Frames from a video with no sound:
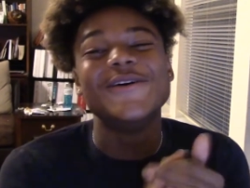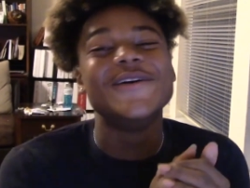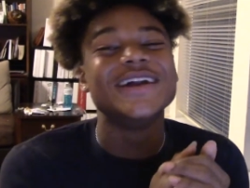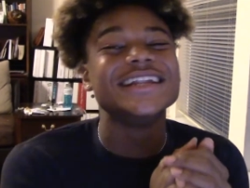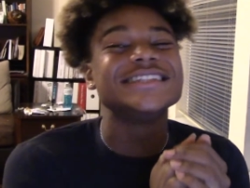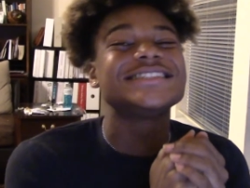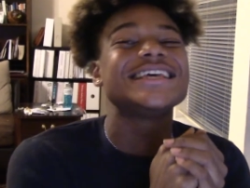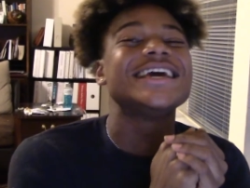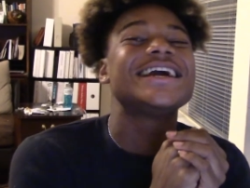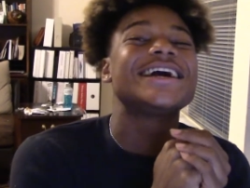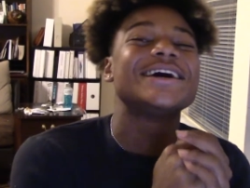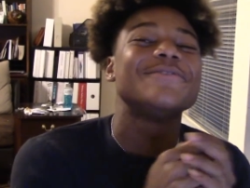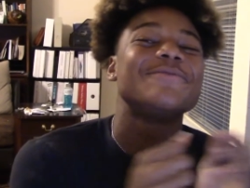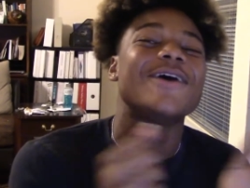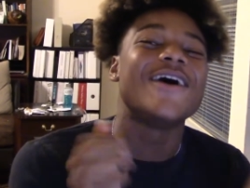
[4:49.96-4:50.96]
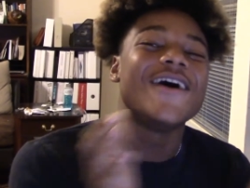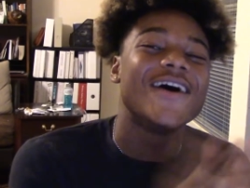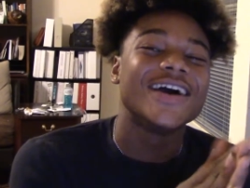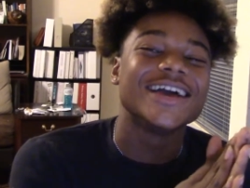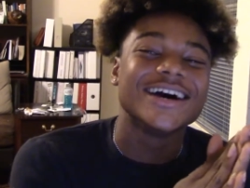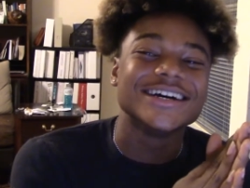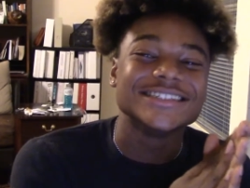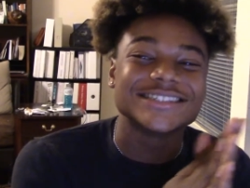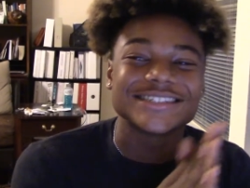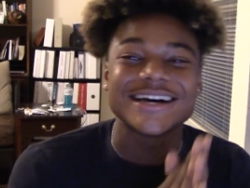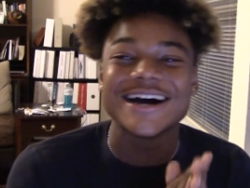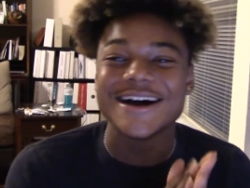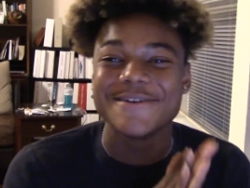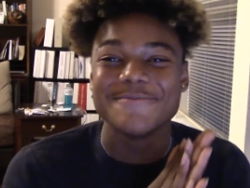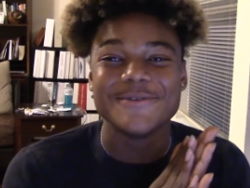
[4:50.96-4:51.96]
wanna take up all y'all
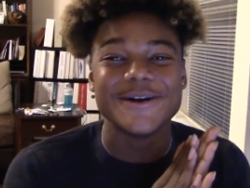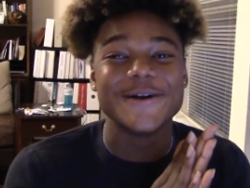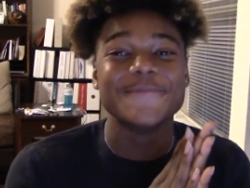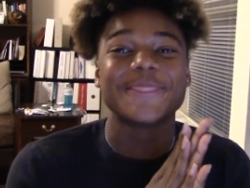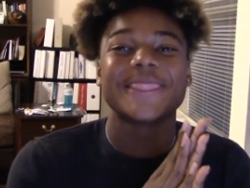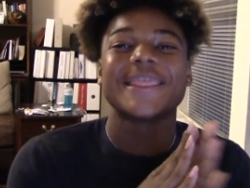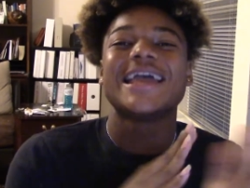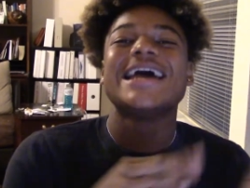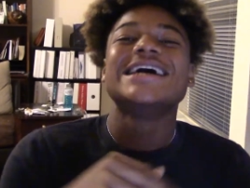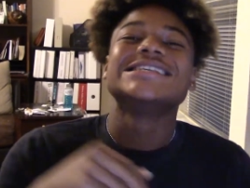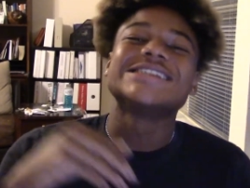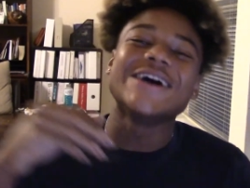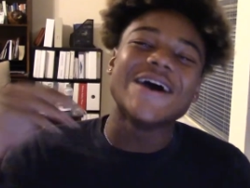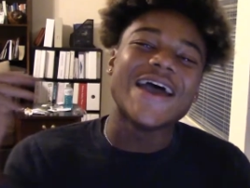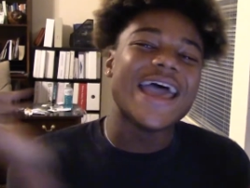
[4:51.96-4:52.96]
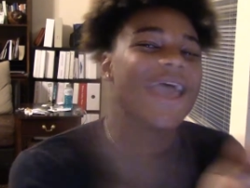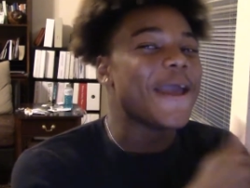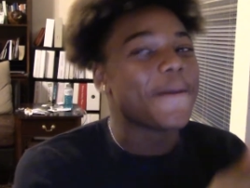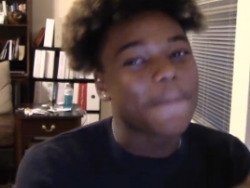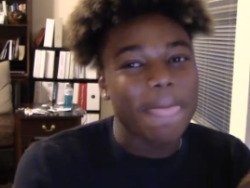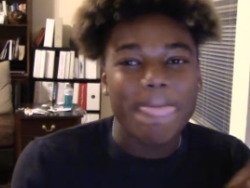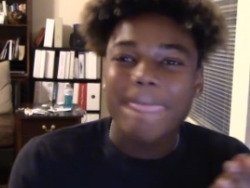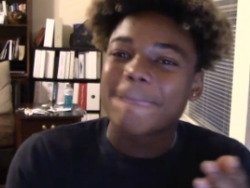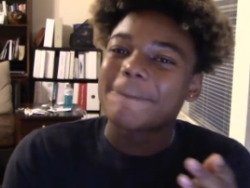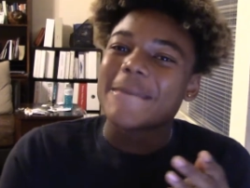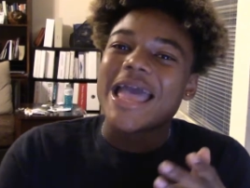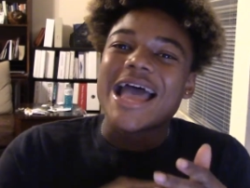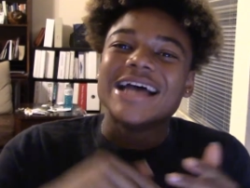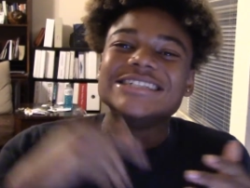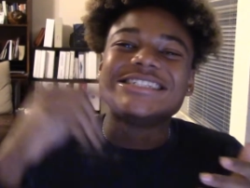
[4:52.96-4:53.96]
time, bro. So hey,
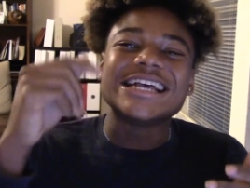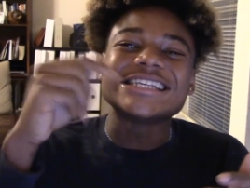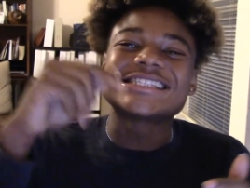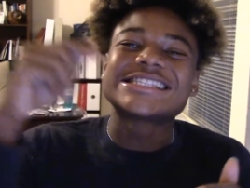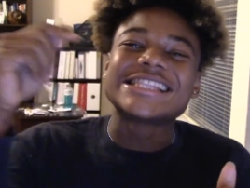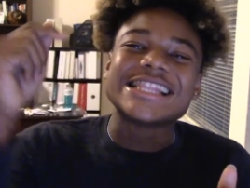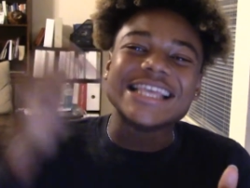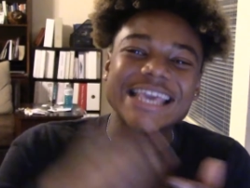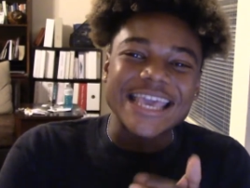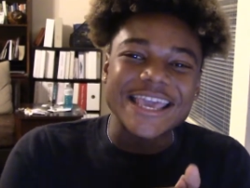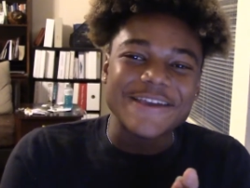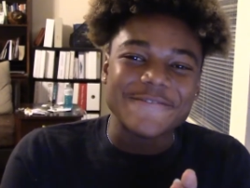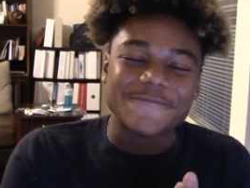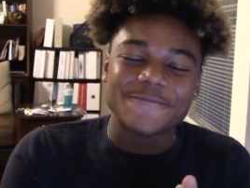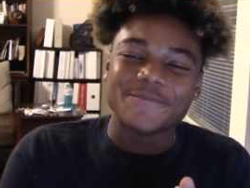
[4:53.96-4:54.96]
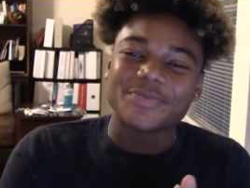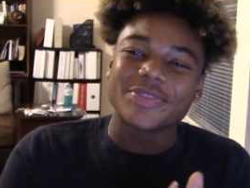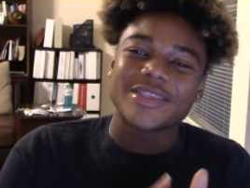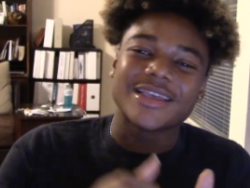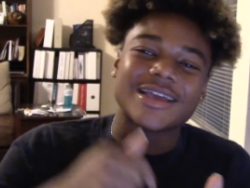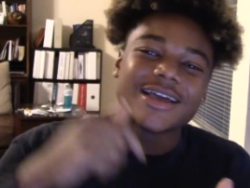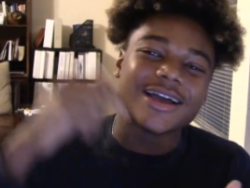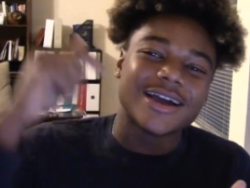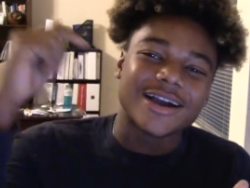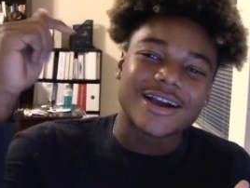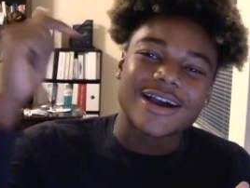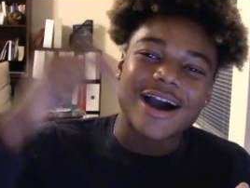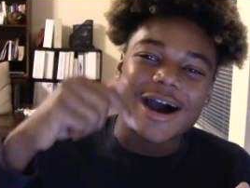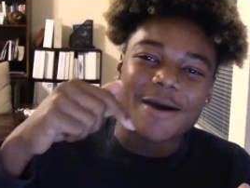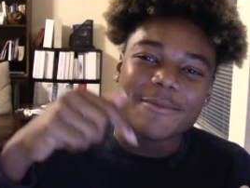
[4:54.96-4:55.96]
just leave a
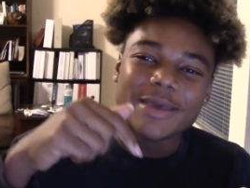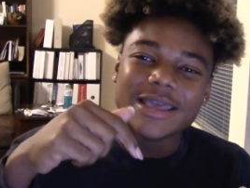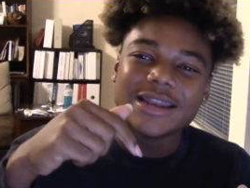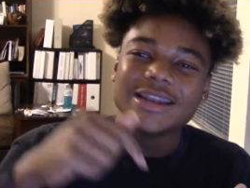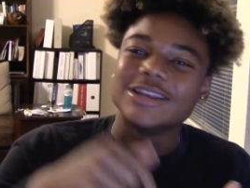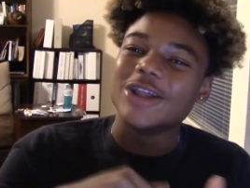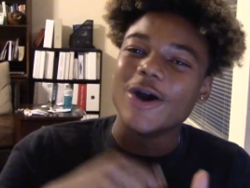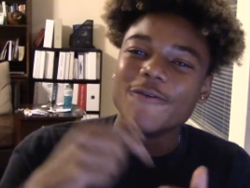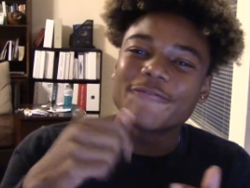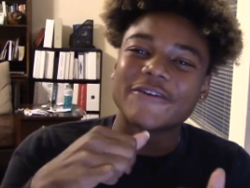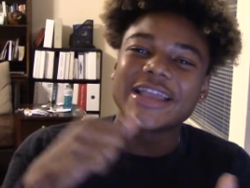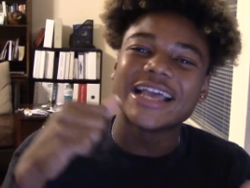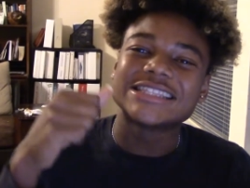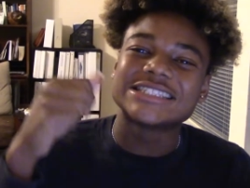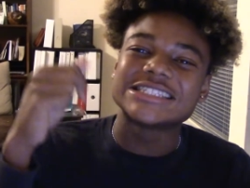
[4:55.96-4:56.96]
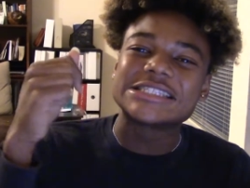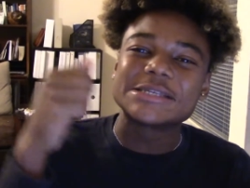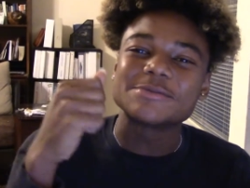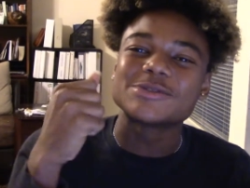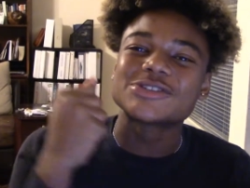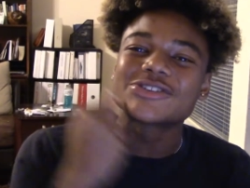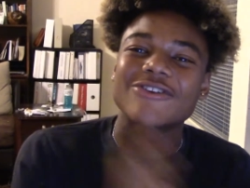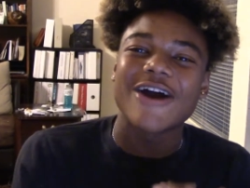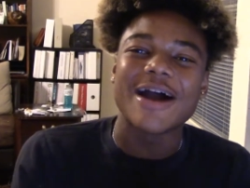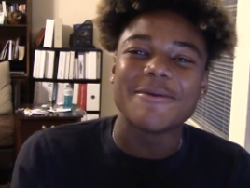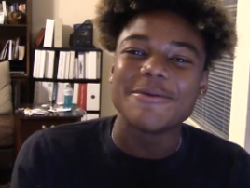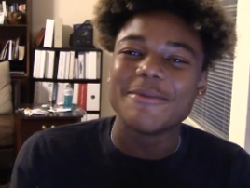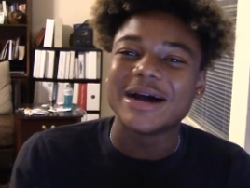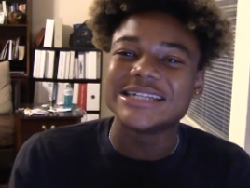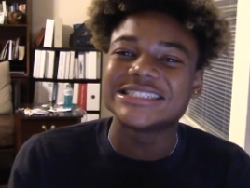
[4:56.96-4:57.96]
comment. Don't forget to subscribe
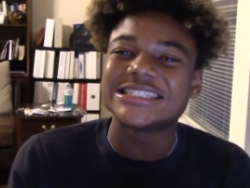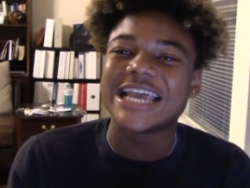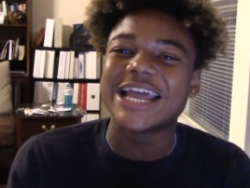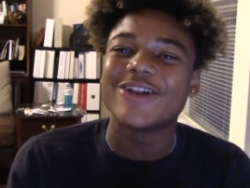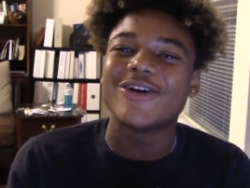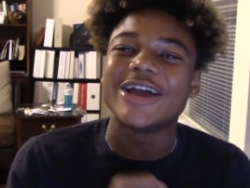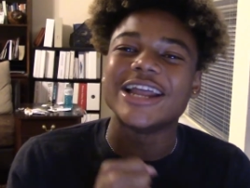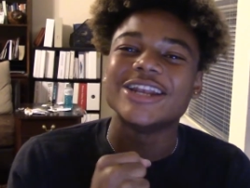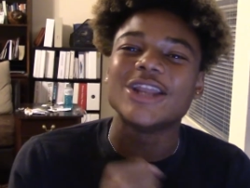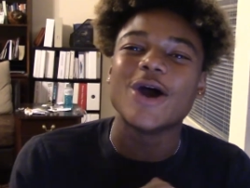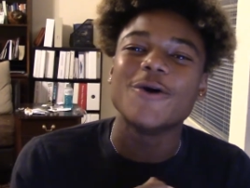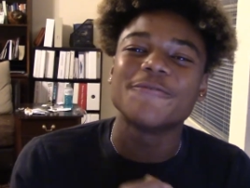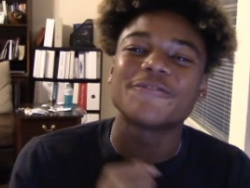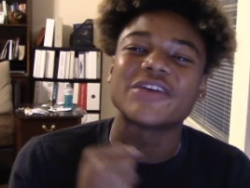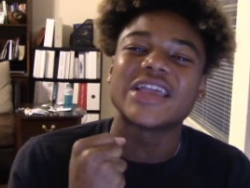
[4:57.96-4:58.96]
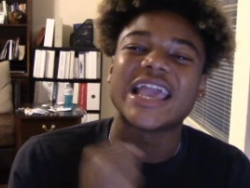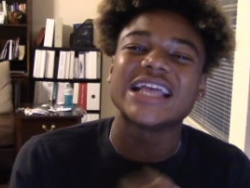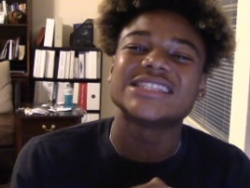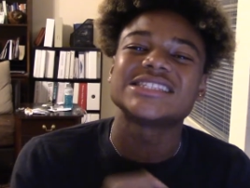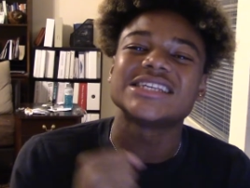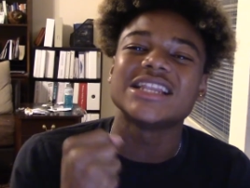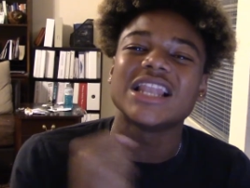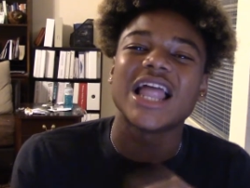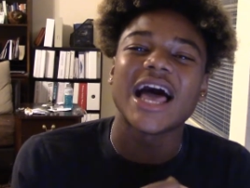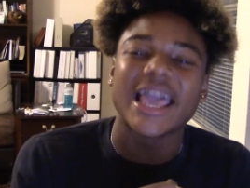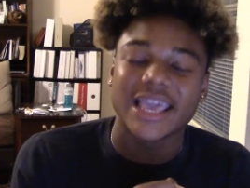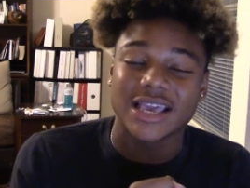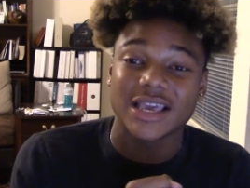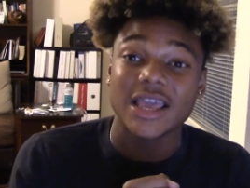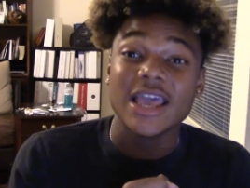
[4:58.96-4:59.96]
to my channel and don't forget to
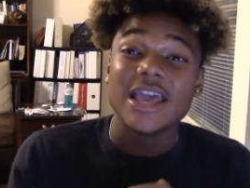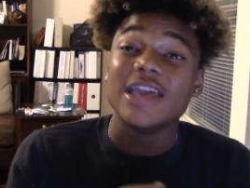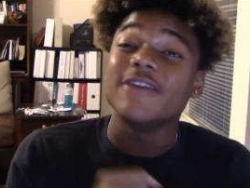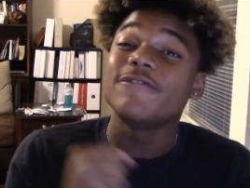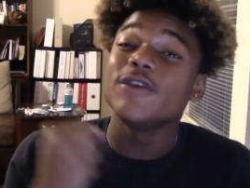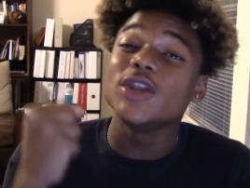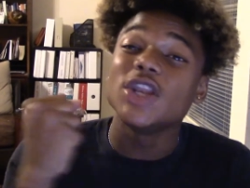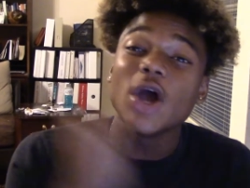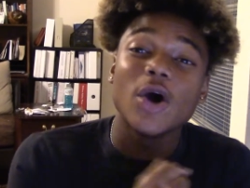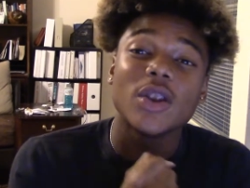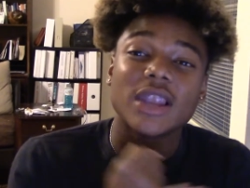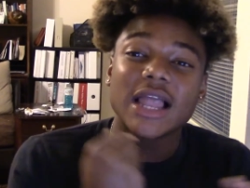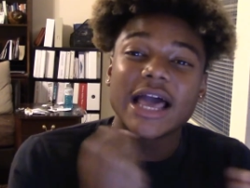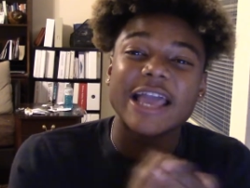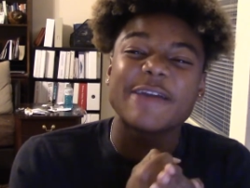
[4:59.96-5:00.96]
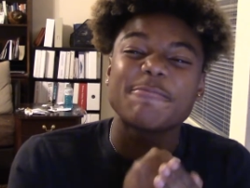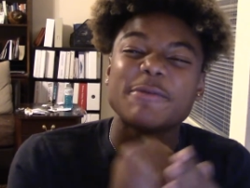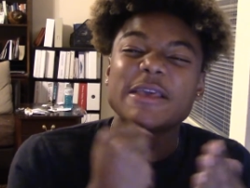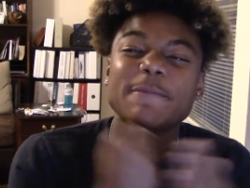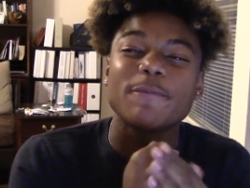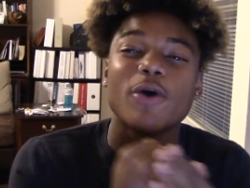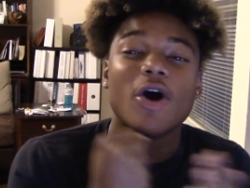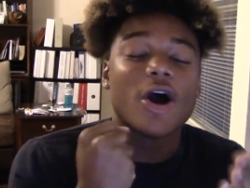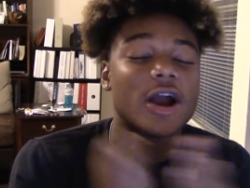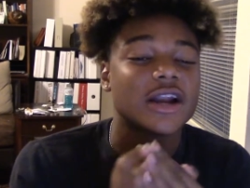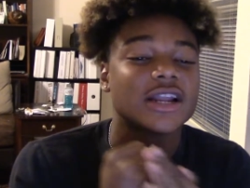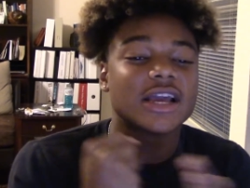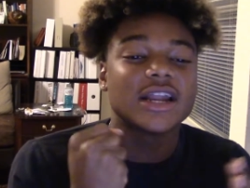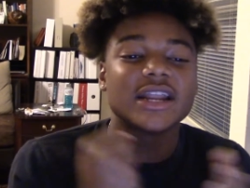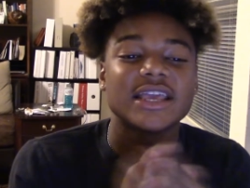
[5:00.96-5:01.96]
like. If you don't like, people
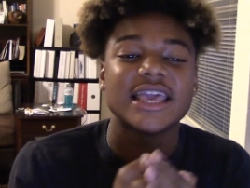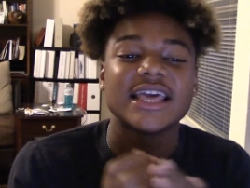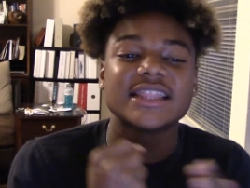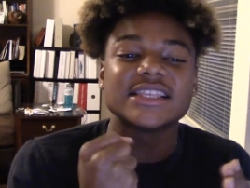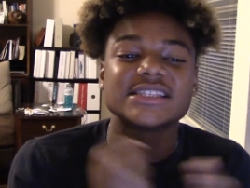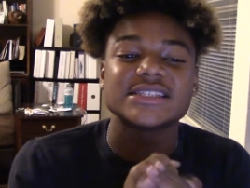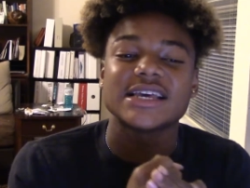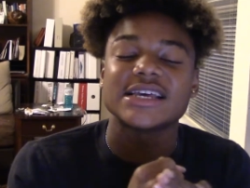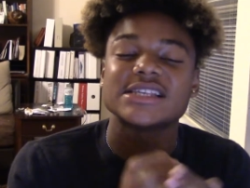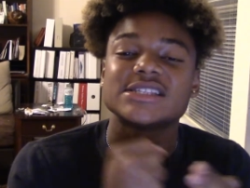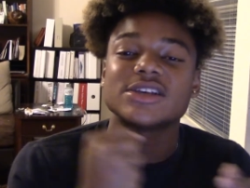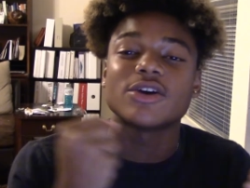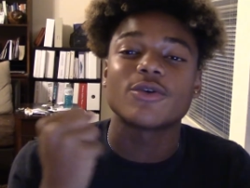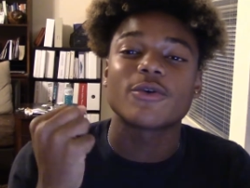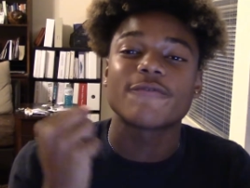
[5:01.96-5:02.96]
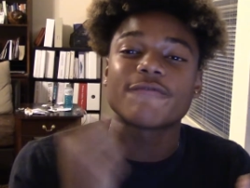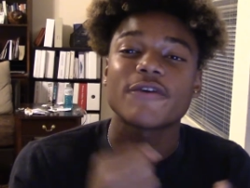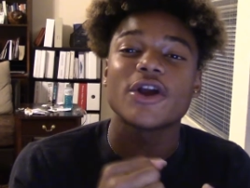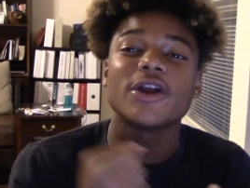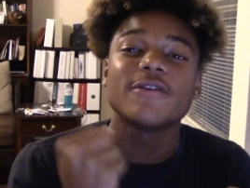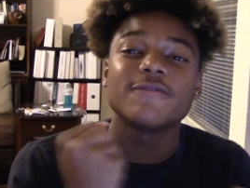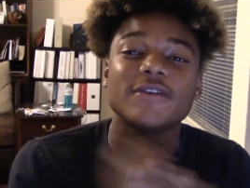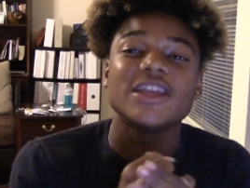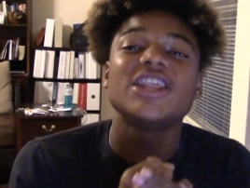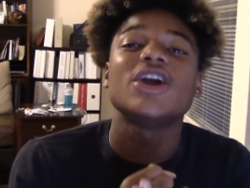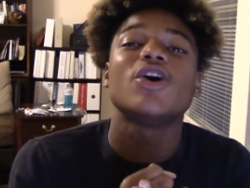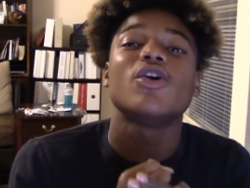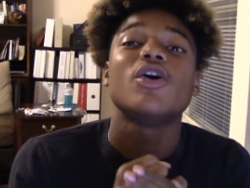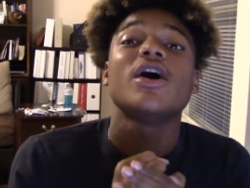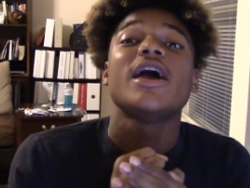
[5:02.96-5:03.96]
aren't gonna get this as a referred
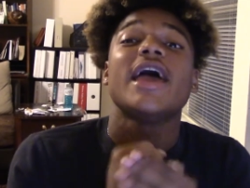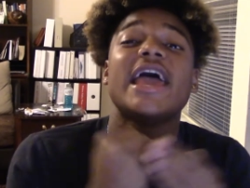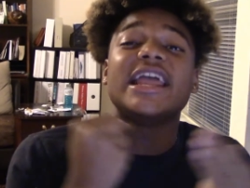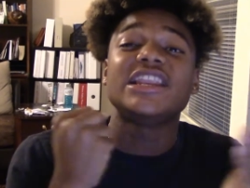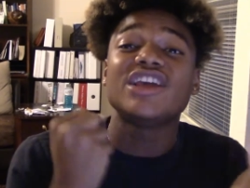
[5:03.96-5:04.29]
video. And